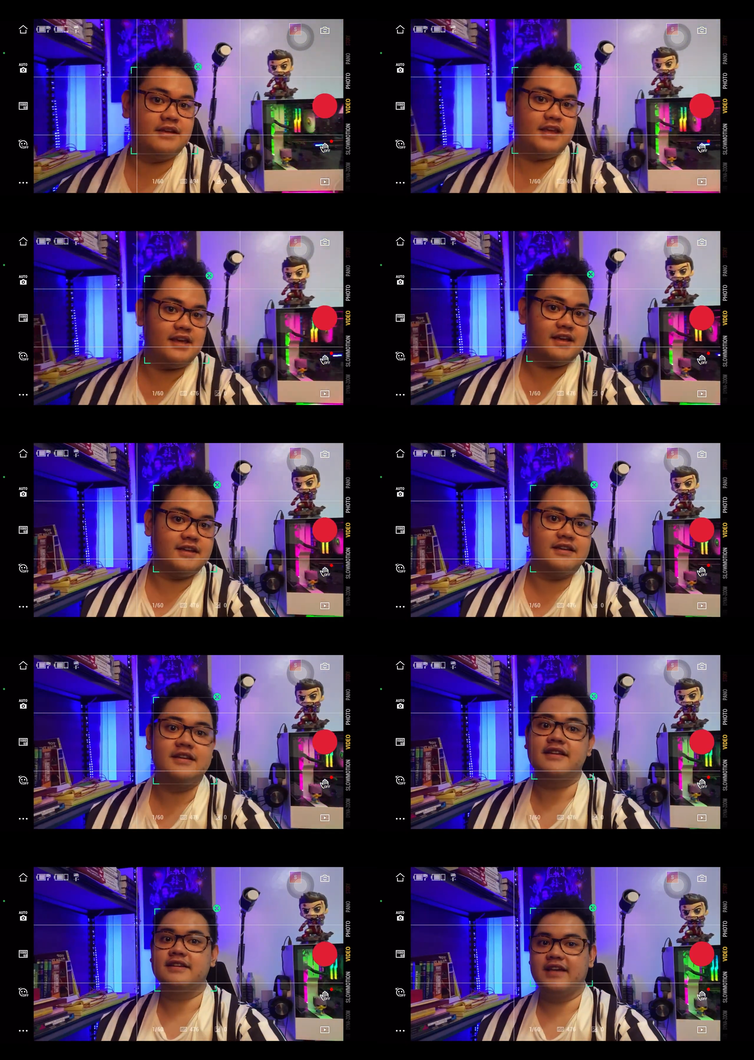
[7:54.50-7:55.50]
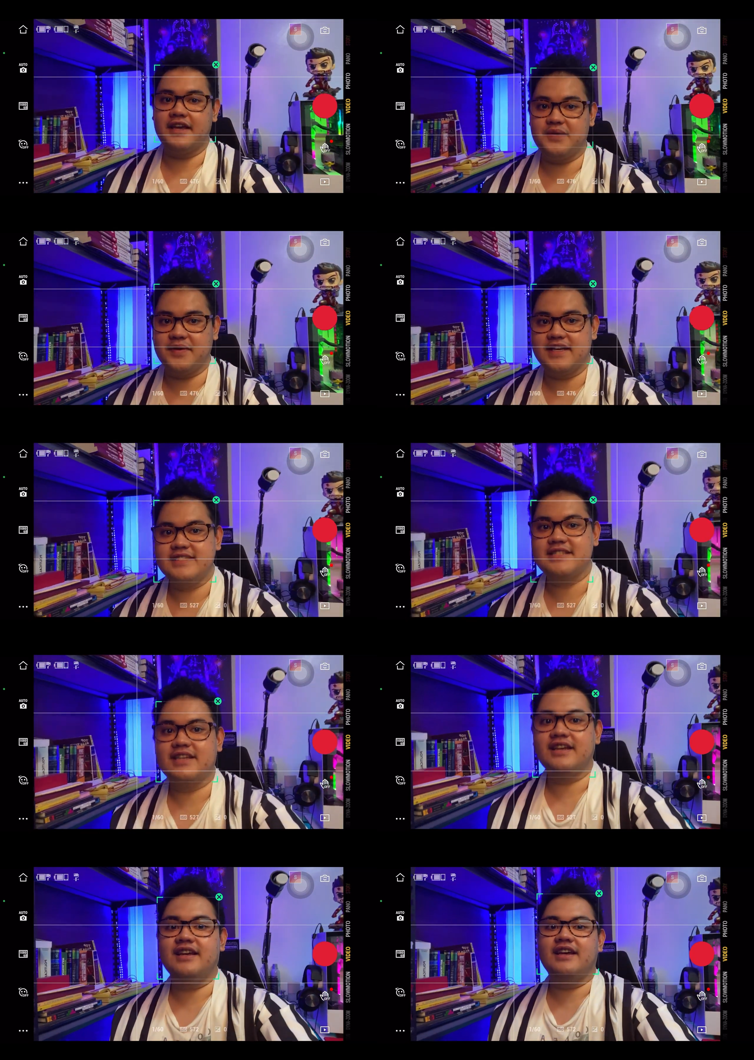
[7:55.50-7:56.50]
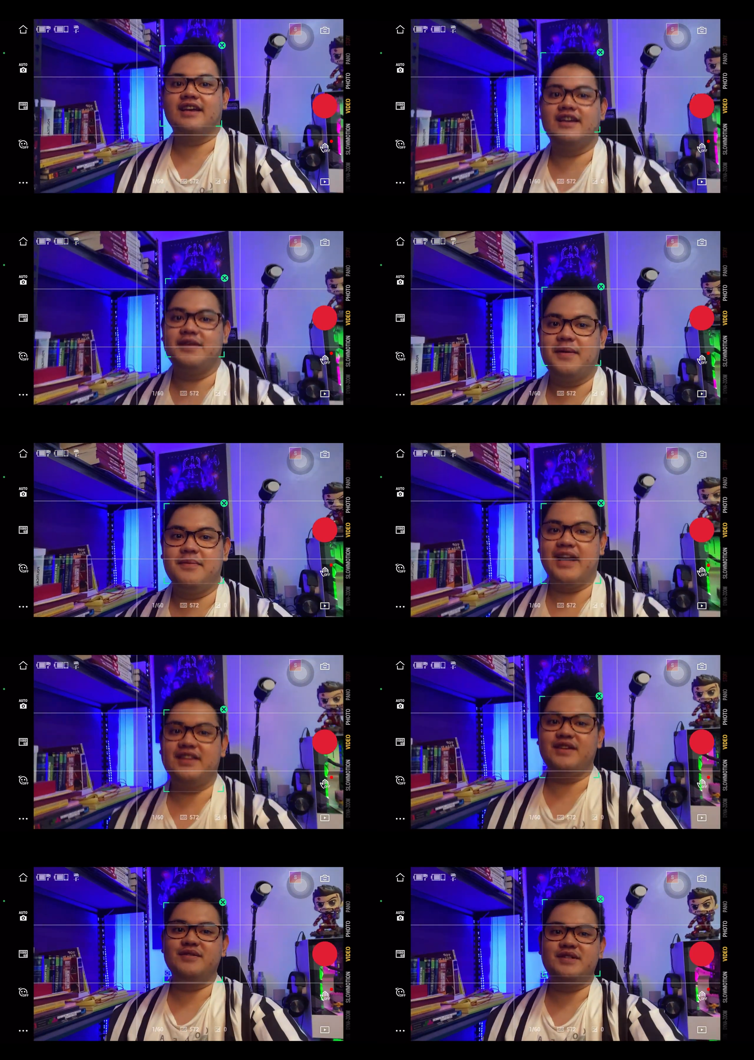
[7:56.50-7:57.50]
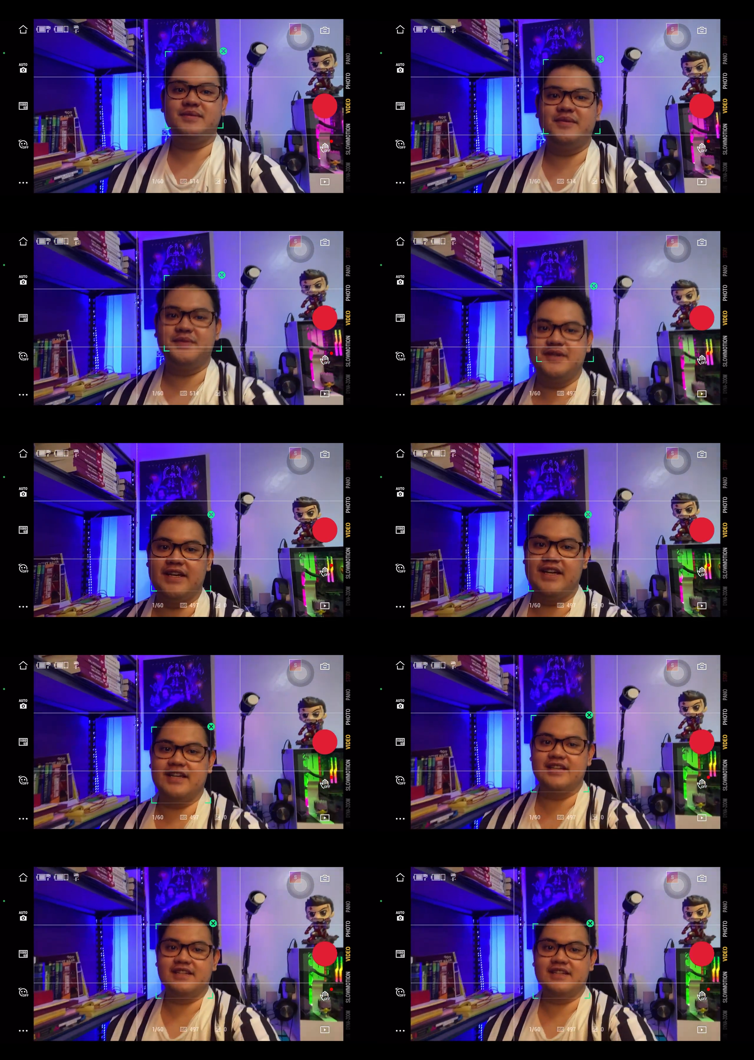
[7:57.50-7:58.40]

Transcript: yeah, anyways, back to you, Chubby Boy.